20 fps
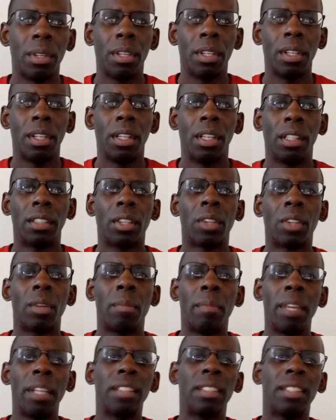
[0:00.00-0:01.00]
So the
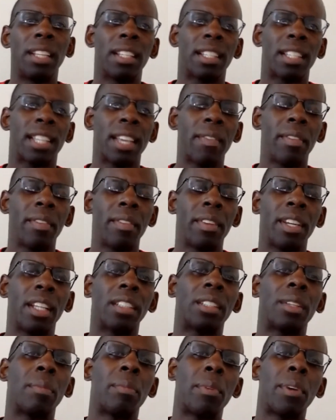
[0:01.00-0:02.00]
minister has given us the
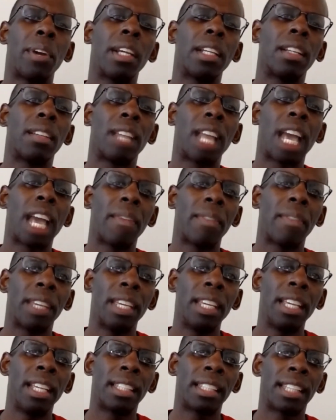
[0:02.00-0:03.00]
bread of life, and he
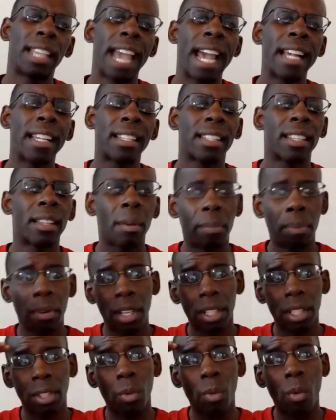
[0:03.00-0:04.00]
has cast it
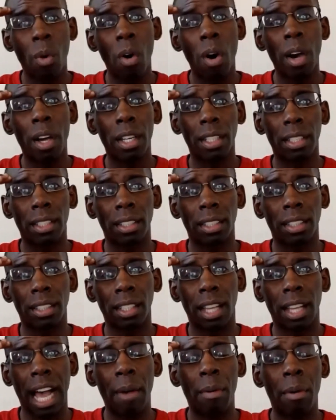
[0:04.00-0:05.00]
upon the waters,
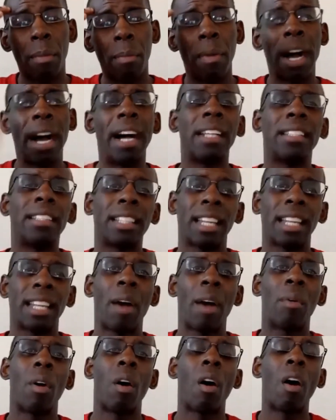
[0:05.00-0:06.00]
our minds and
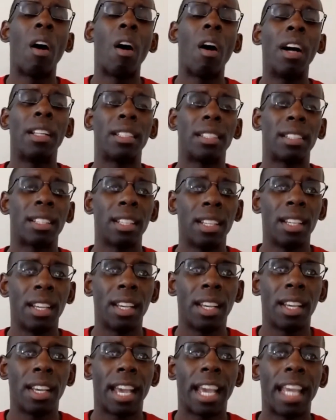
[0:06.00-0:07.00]
our hearts.
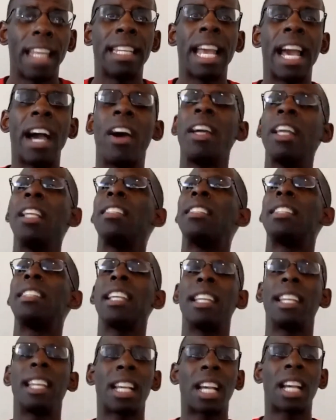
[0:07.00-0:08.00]
And now he's
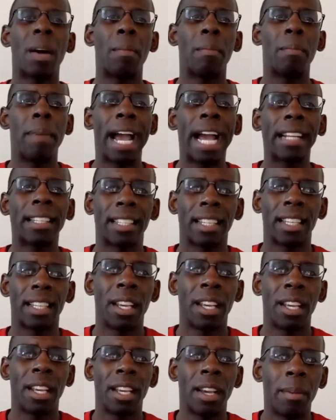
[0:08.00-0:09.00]
seeing it come back to
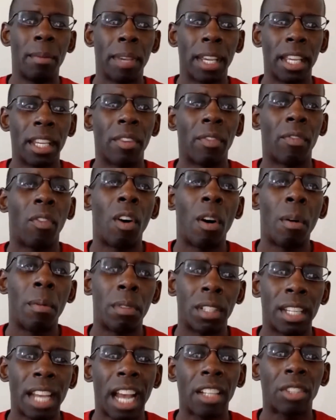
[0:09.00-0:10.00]
him in the form of
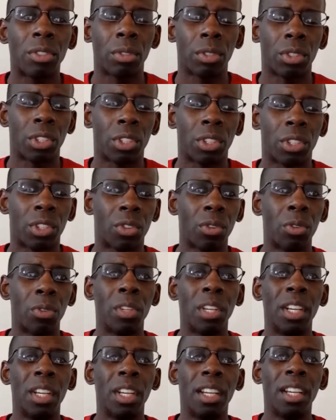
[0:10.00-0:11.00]
Joshua's Truth.
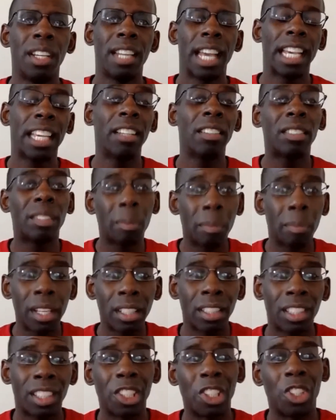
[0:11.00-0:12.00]
That gives the
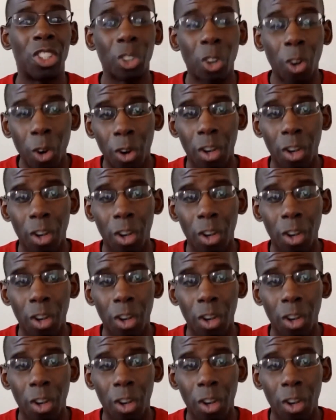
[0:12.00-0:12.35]
minister joy.